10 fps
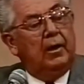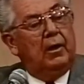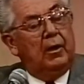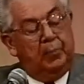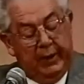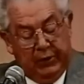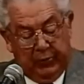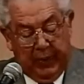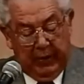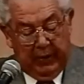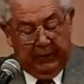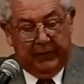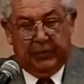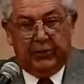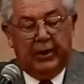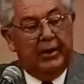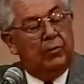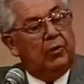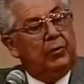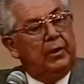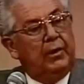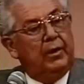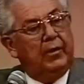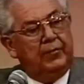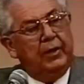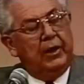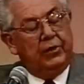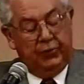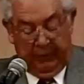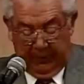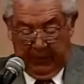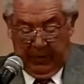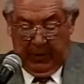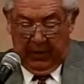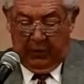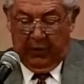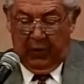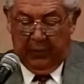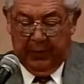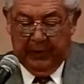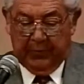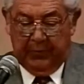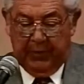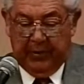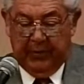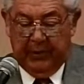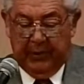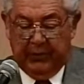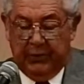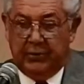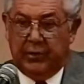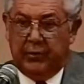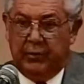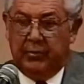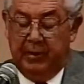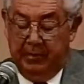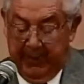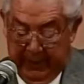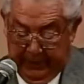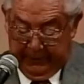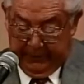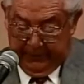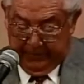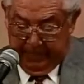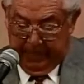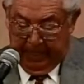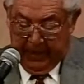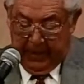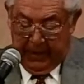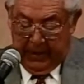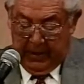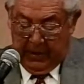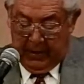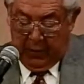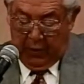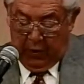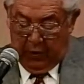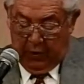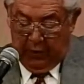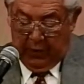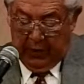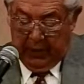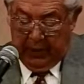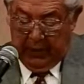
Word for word: are, pleased with our efforts and when we get finished we hope to have some recommendations that will be meaningful a word on uh,